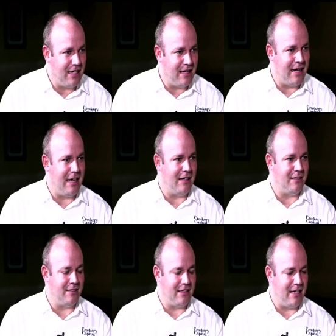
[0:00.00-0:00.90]
and
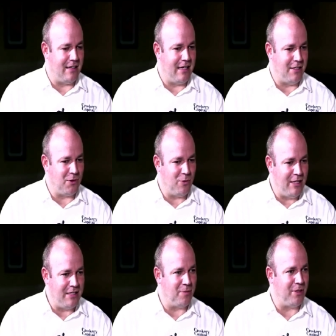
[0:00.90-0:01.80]
has and is
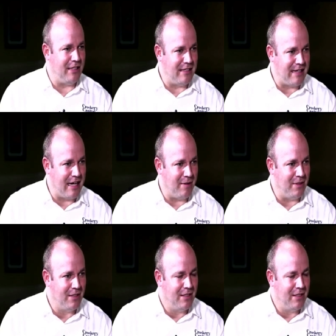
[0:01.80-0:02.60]
willing to put in the time,